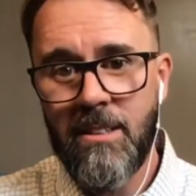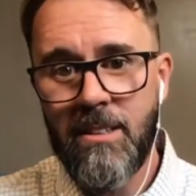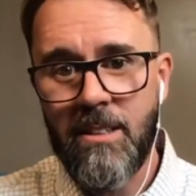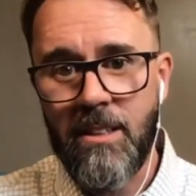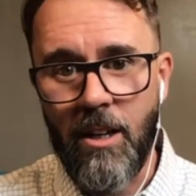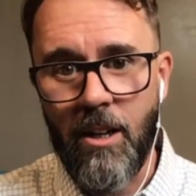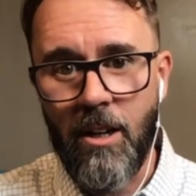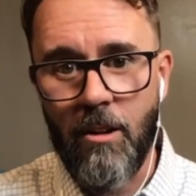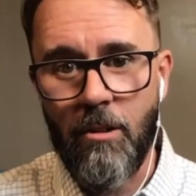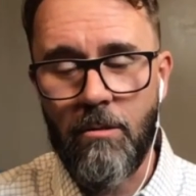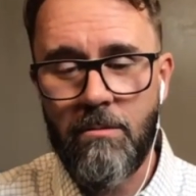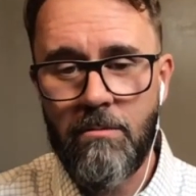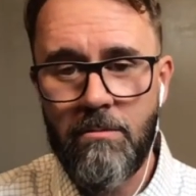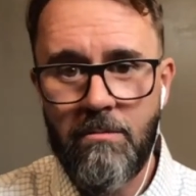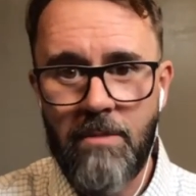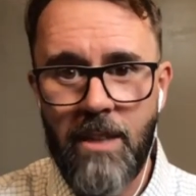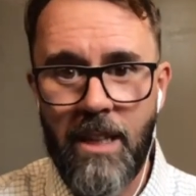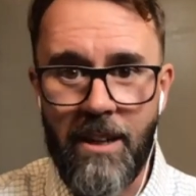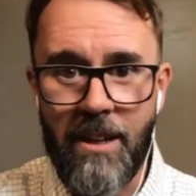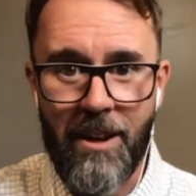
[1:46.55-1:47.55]
you know,
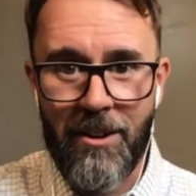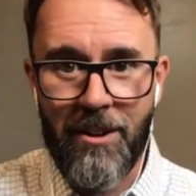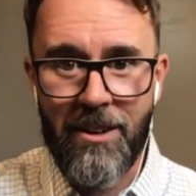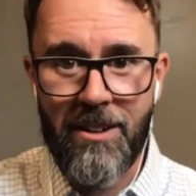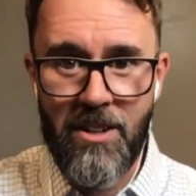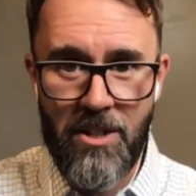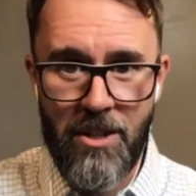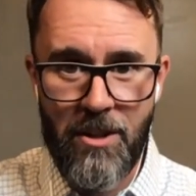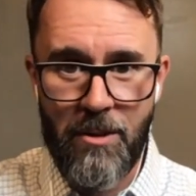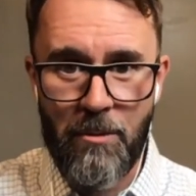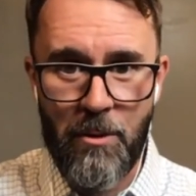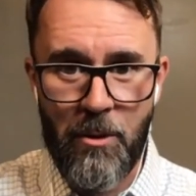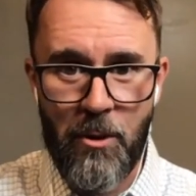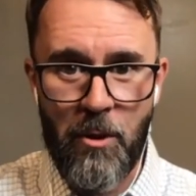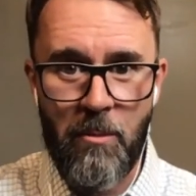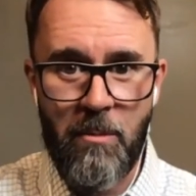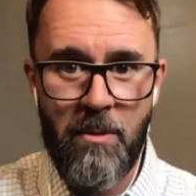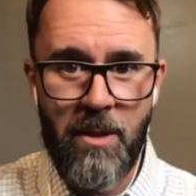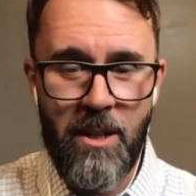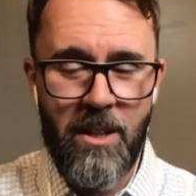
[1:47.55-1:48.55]
in an air-conditioned
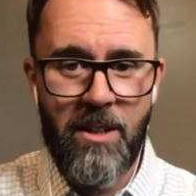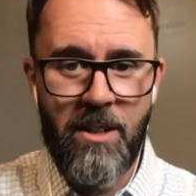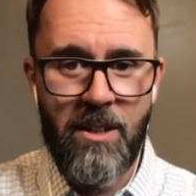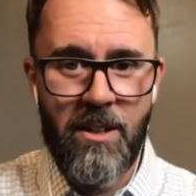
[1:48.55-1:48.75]
room,